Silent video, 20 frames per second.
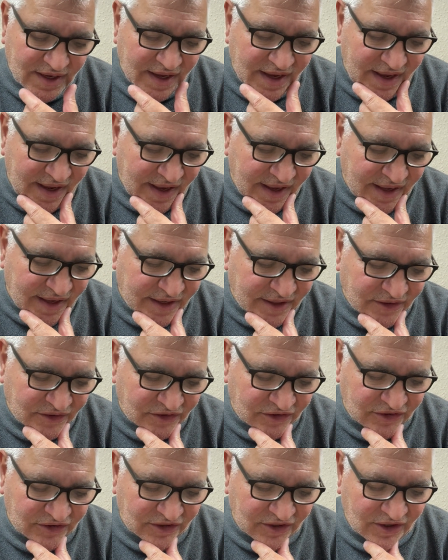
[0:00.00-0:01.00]

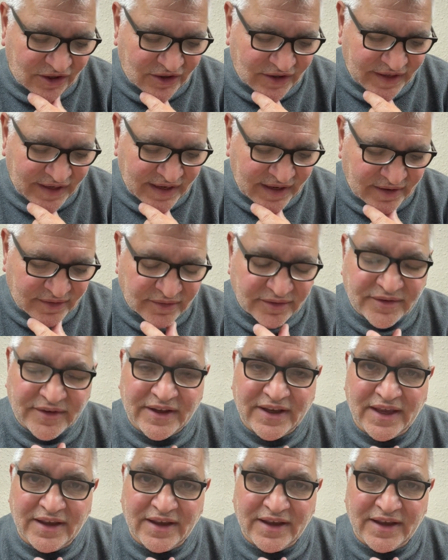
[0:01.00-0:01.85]
and I have